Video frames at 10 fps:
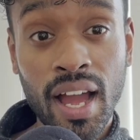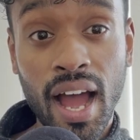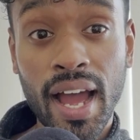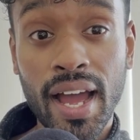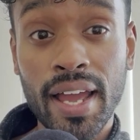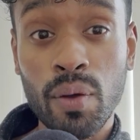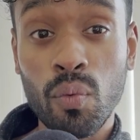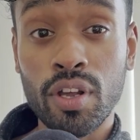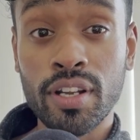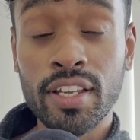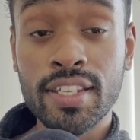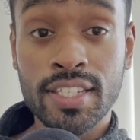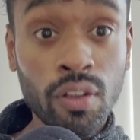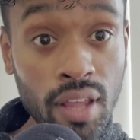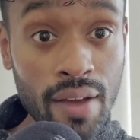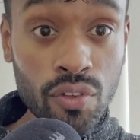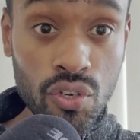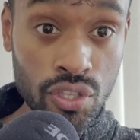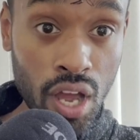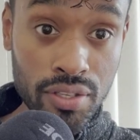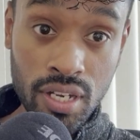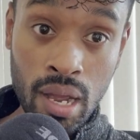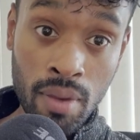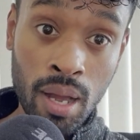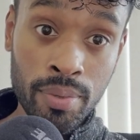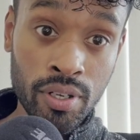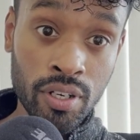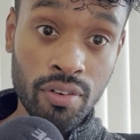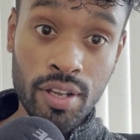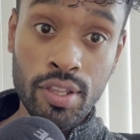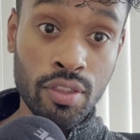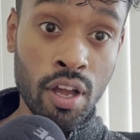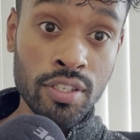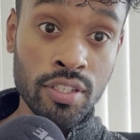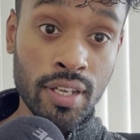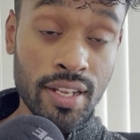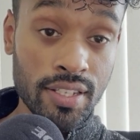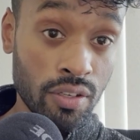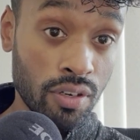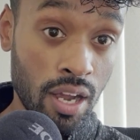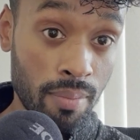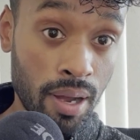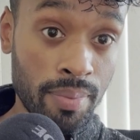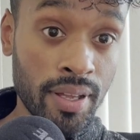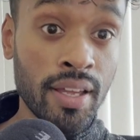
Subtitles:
I would still have those thoughts come up, right? The thoughts can still come up.